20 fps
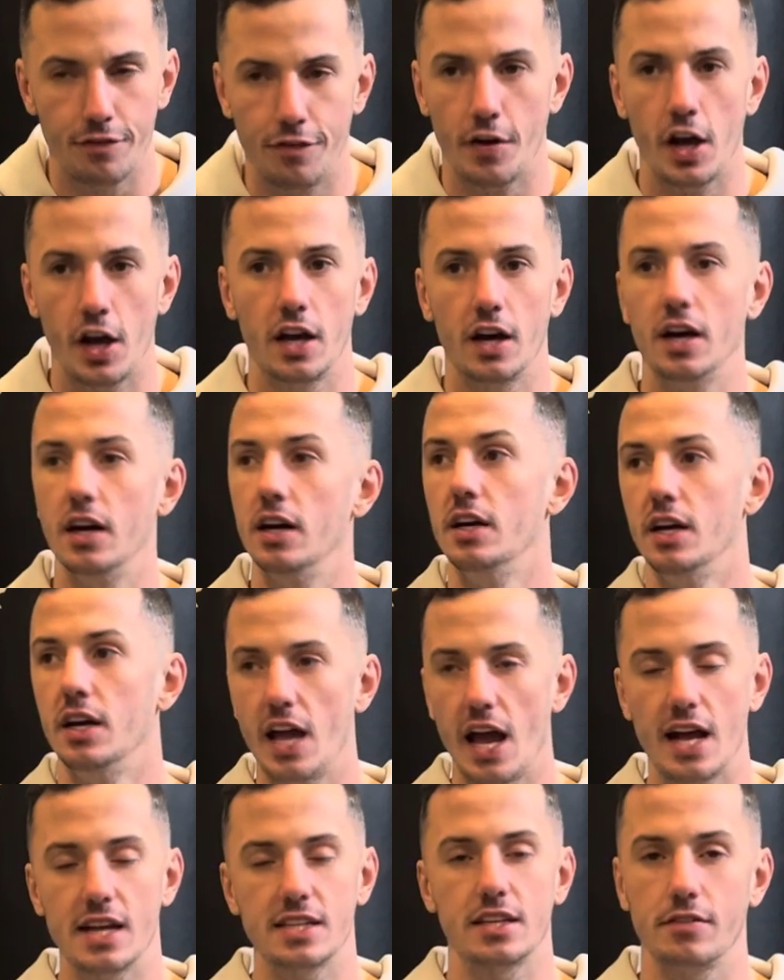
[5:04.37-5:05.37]
fighter.
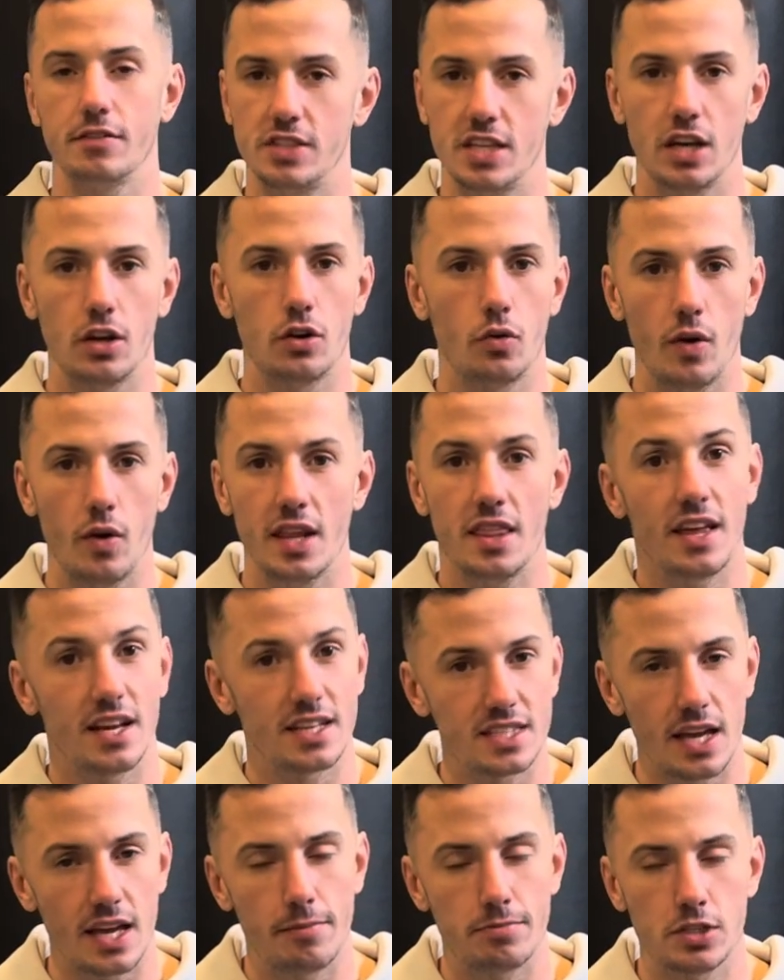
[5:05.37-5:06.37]
As I've said already,
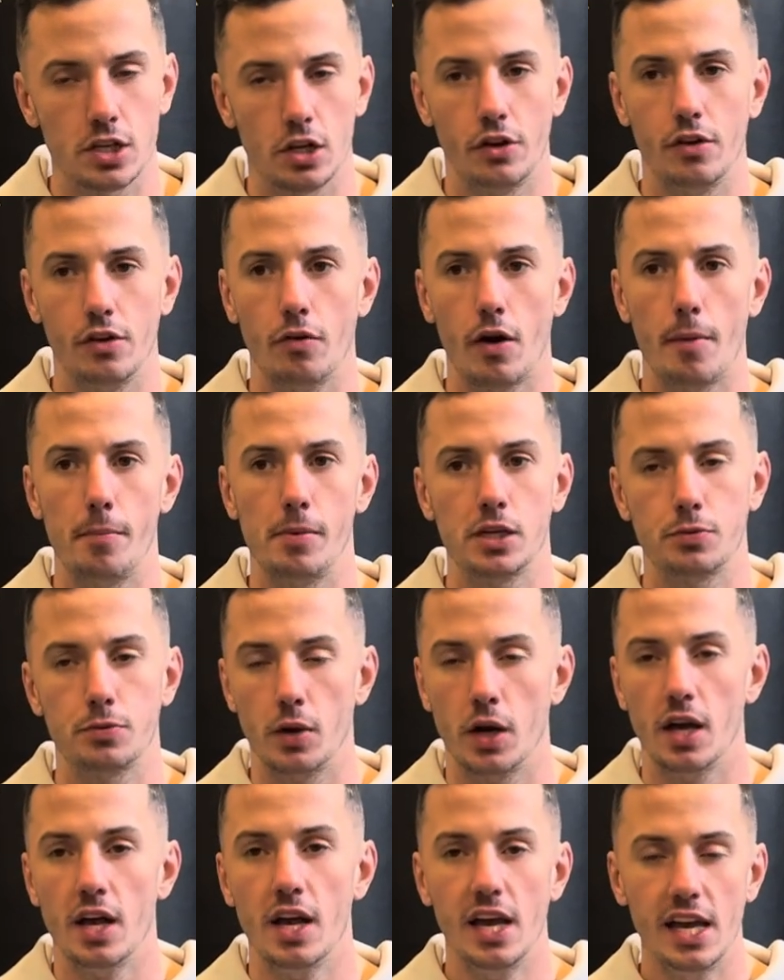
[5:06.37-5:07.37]
that's absolutely rubbish,
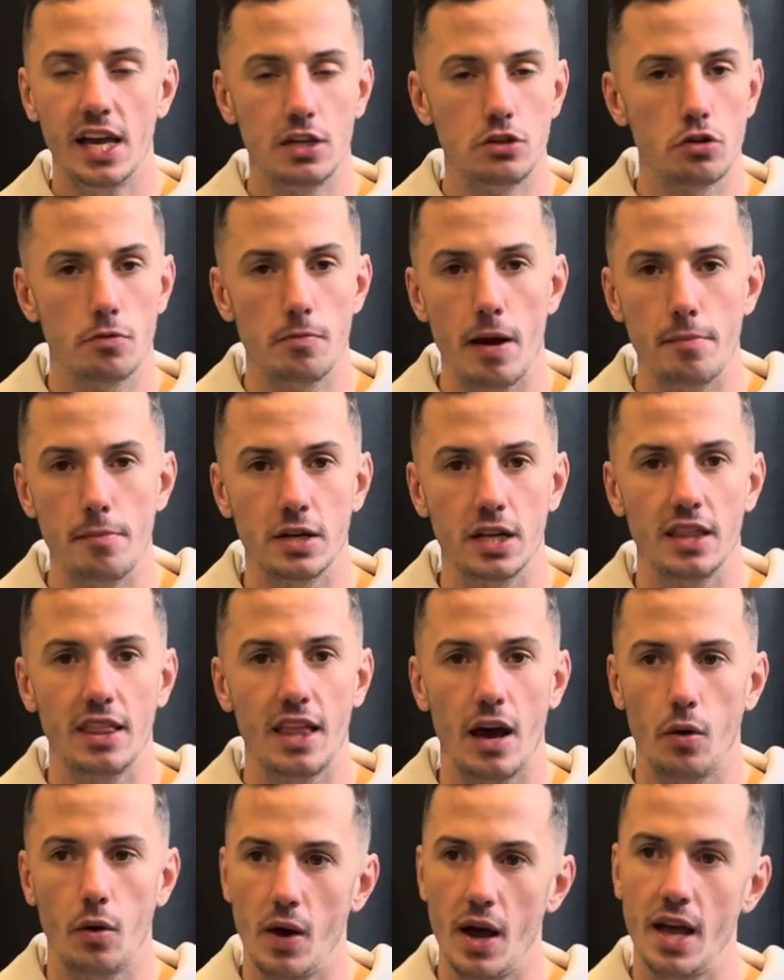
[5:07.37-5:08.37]
but he's remembered in
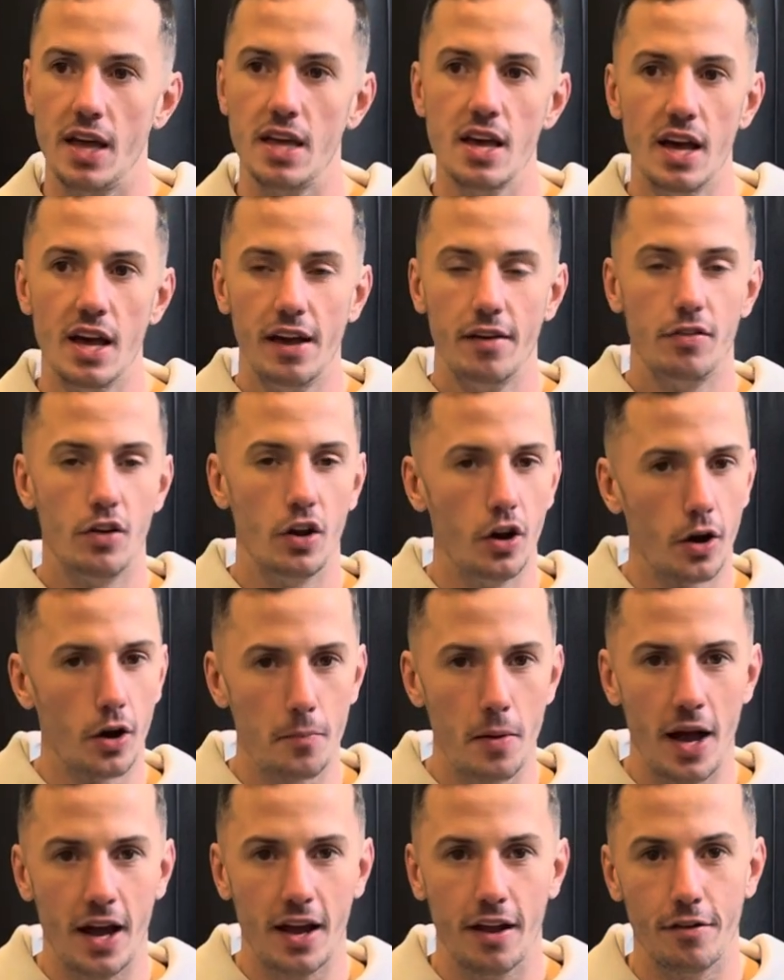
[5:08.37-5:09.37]
that way. If you look
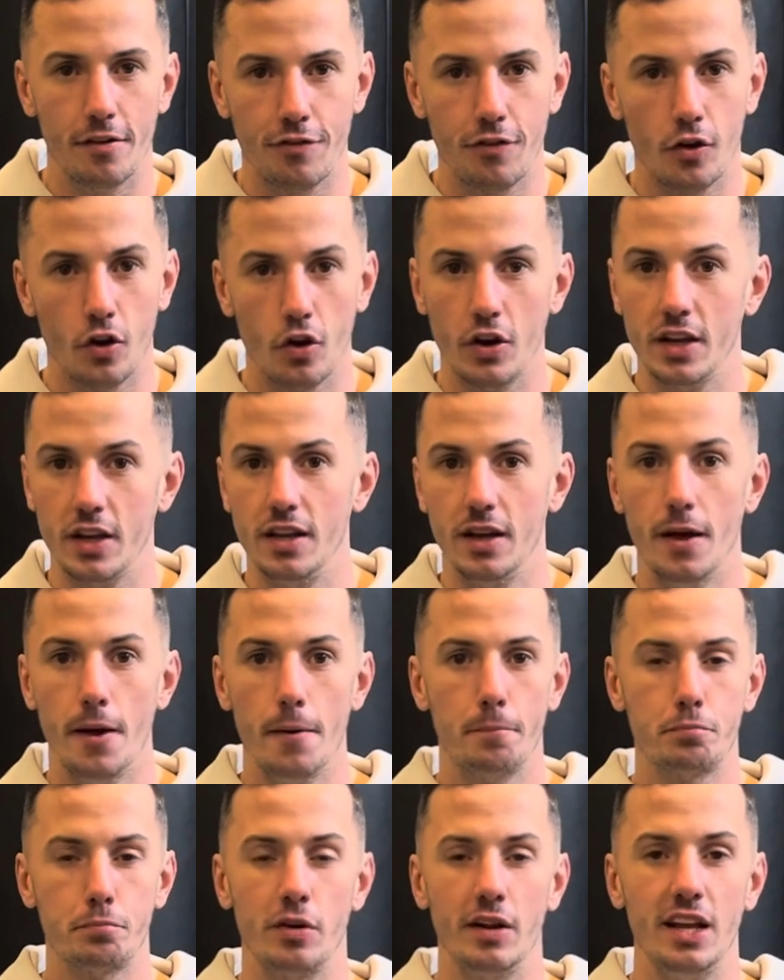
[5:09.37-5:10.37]
back at Floyd,
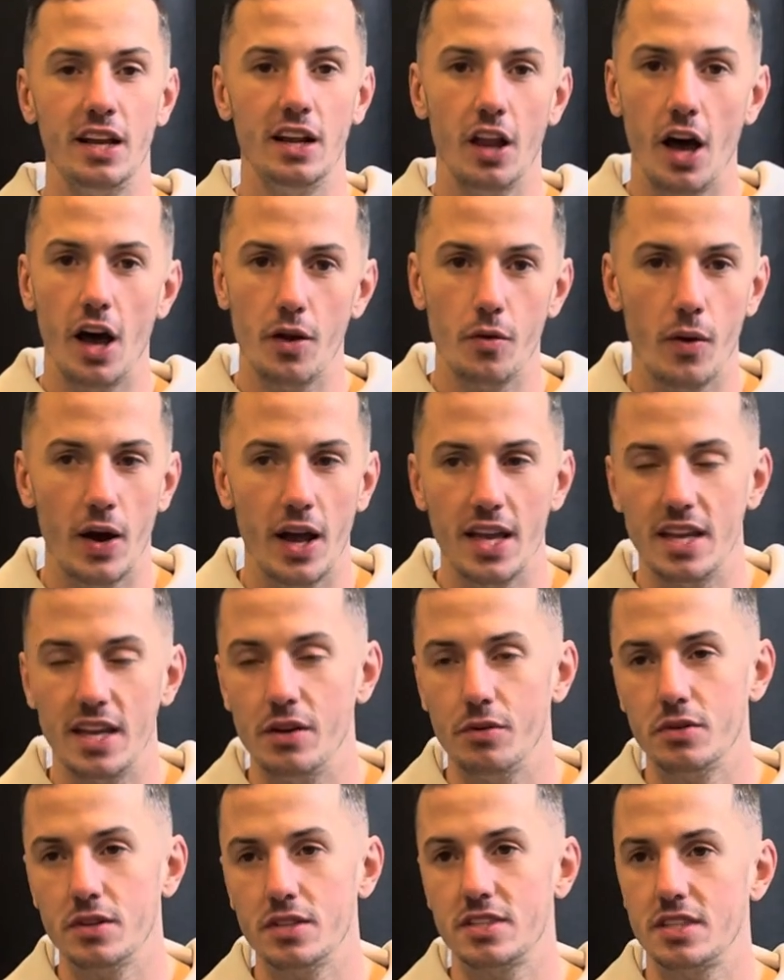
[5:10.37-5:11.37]
pre-lightweight, he
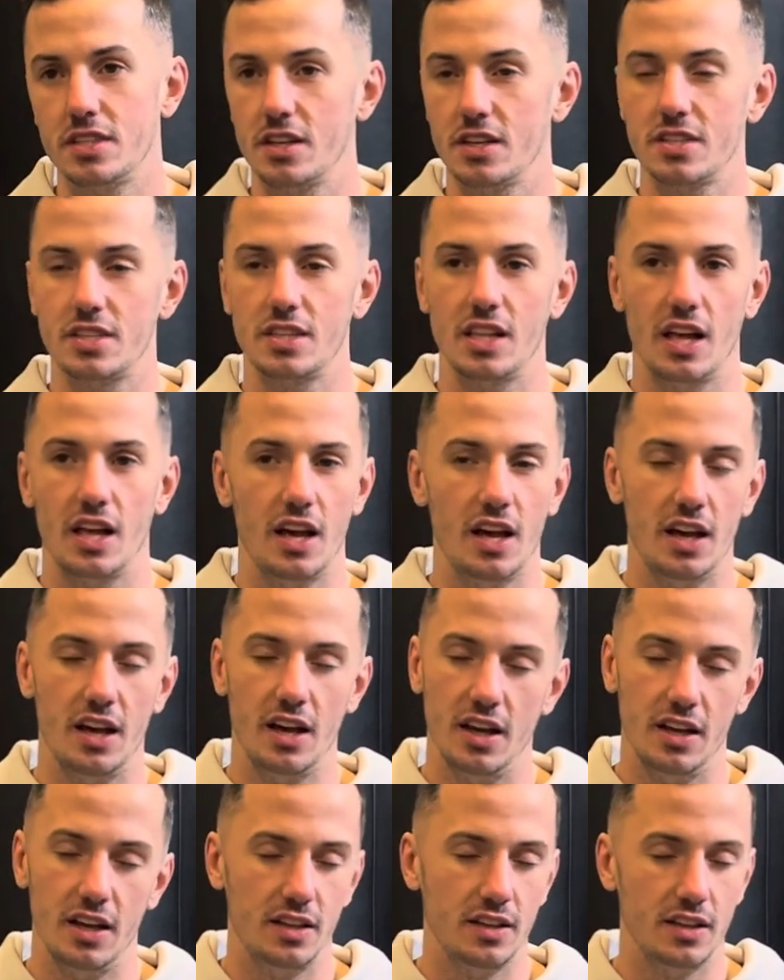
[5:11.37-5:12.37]
was just,
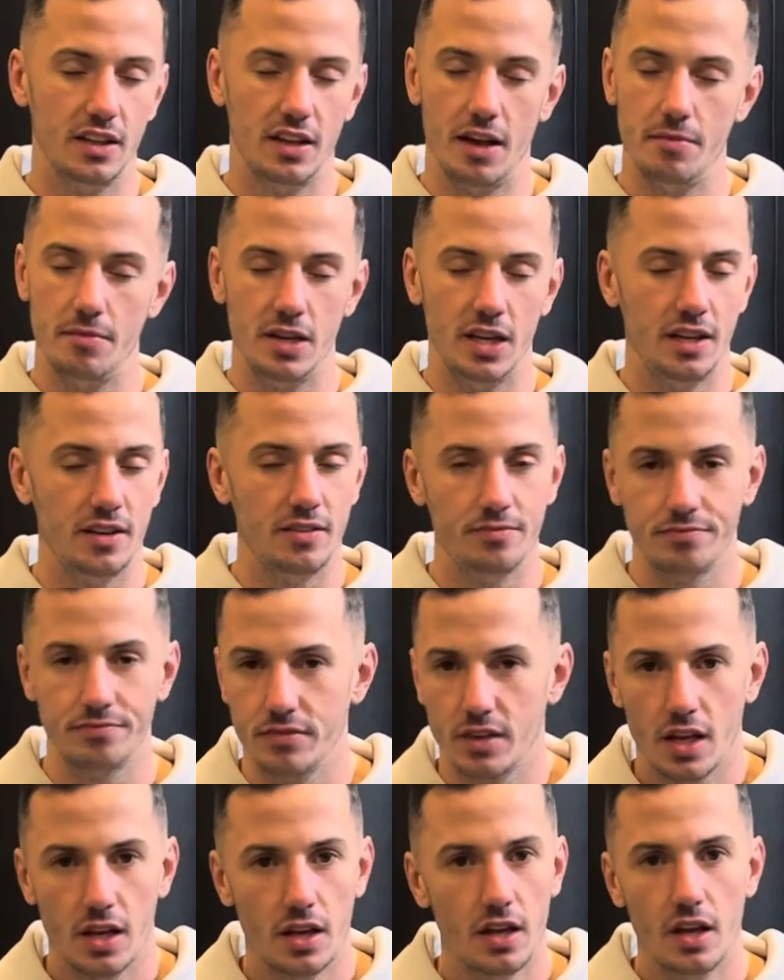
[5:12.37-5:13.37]

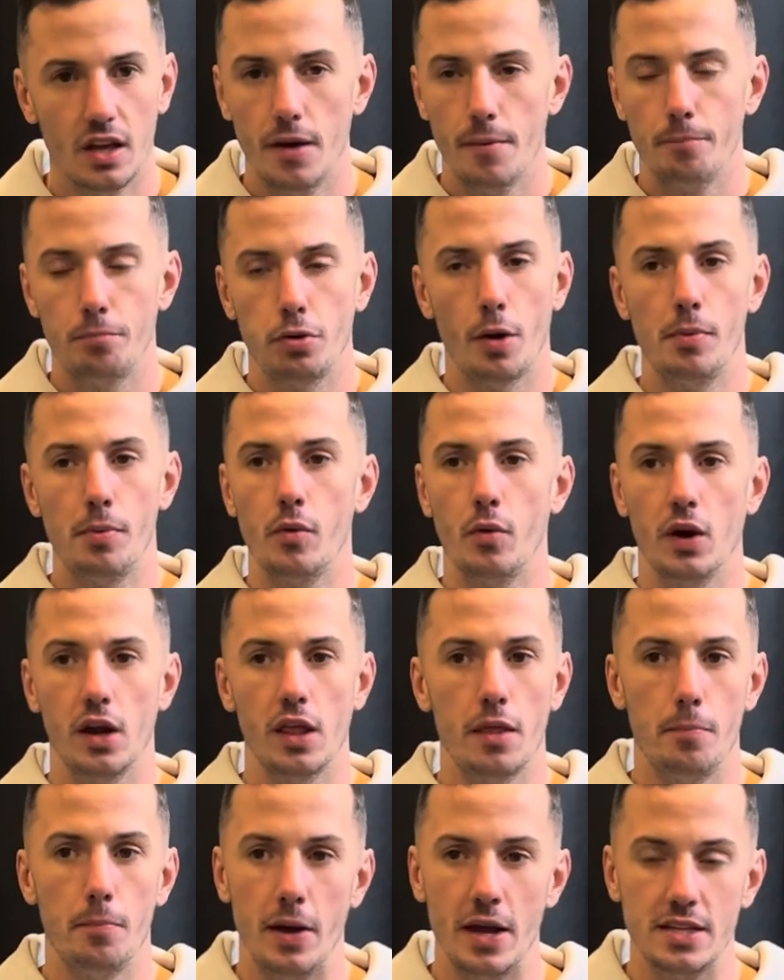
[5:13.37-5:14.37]
probably one of
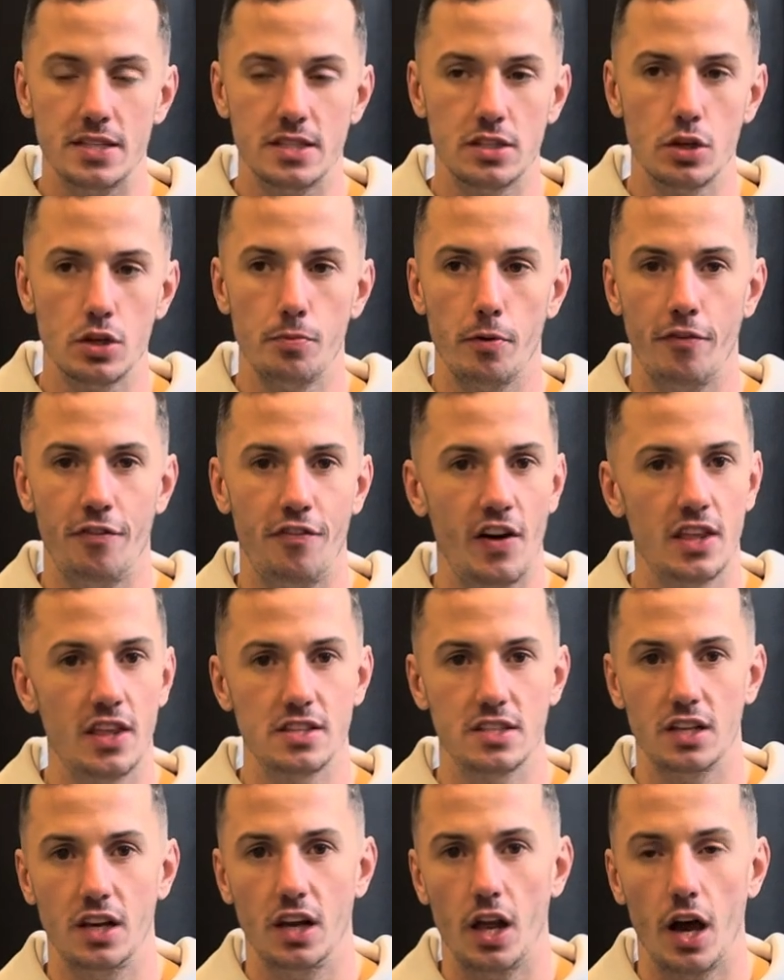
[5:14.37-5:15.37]
the best super
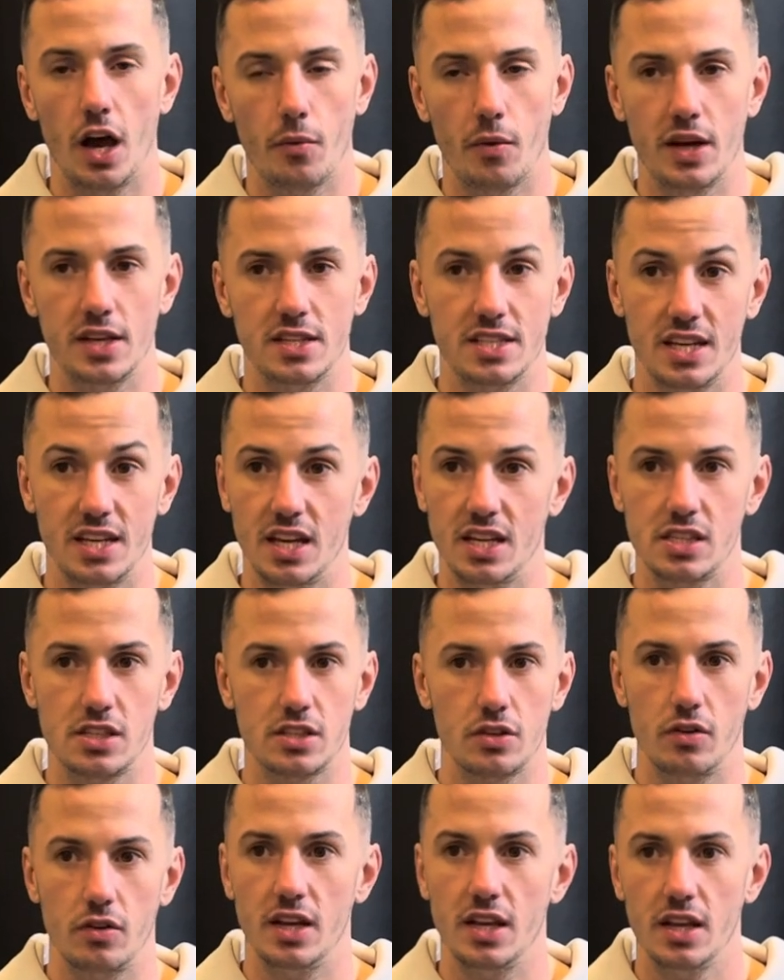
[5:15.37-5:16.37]
feathers and lightweights in
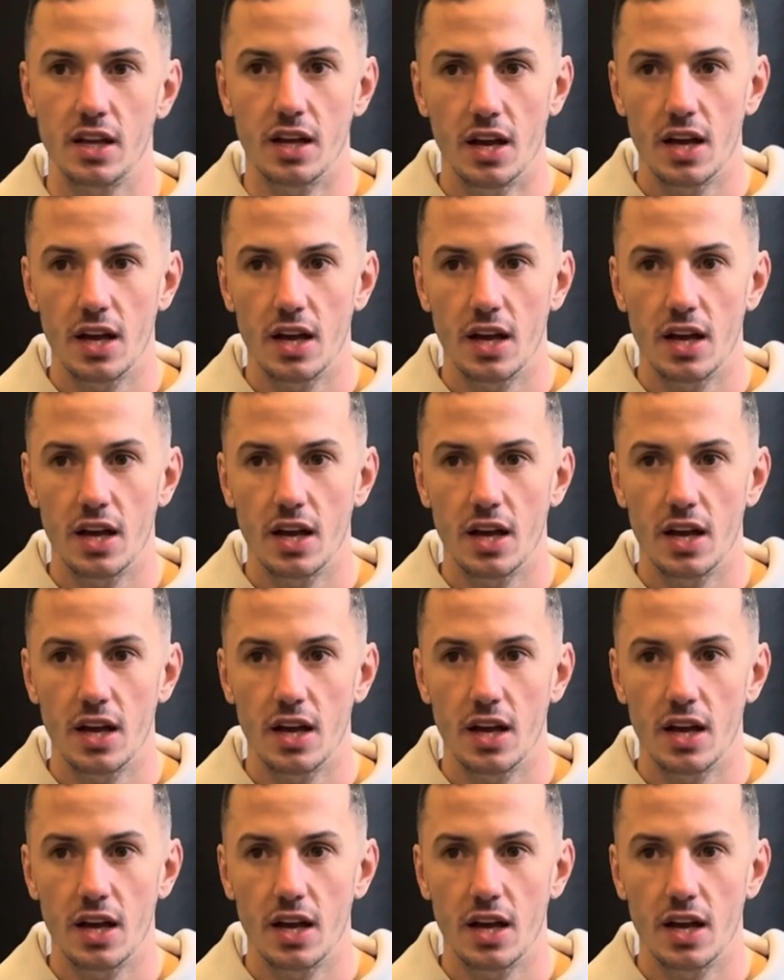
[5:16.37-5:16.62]
history.